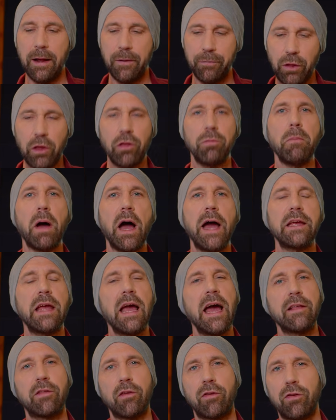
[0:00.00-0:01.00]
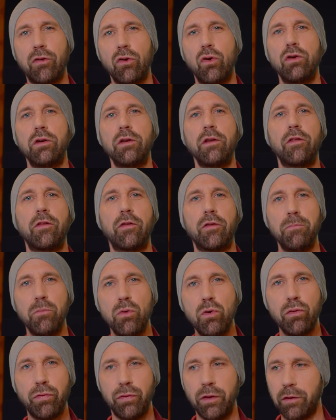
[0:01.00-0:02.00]
This mic has a certain
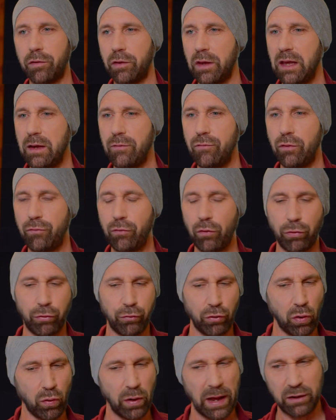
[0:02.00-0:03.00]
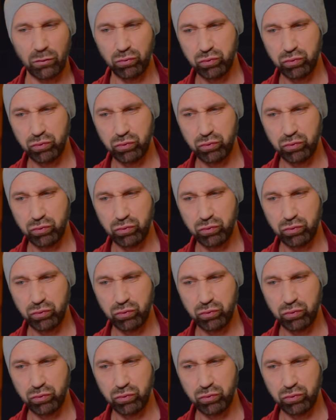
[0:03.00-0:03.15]
smoothness, even if you throw like